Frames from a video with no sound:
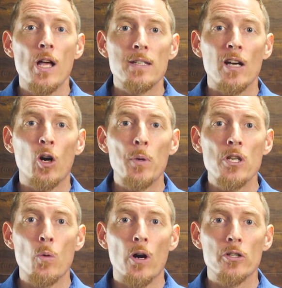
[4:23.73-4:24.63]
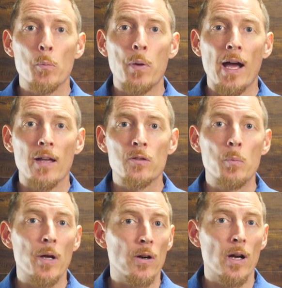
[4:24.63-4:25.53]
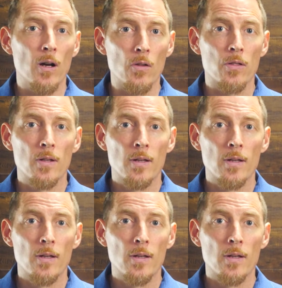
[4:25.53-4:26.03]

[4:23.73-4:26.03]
to helping you on your path to better health.